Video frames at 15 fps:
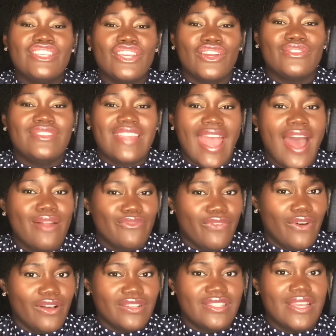her
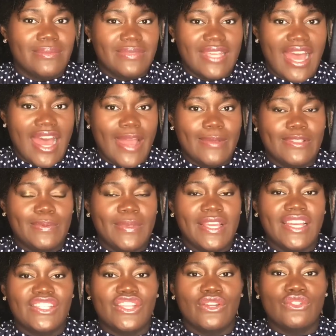downfall sometimes
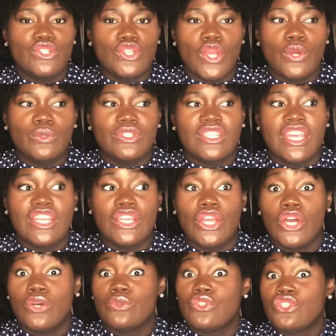because her jokes can
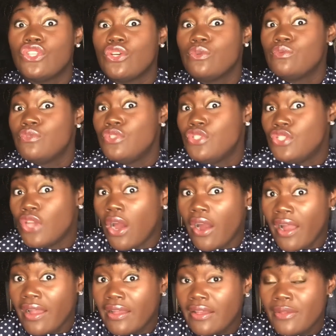go so
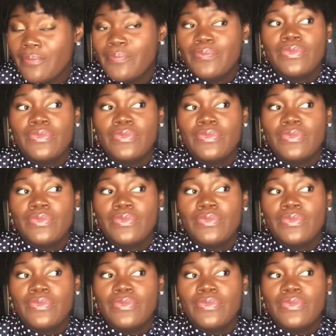dark.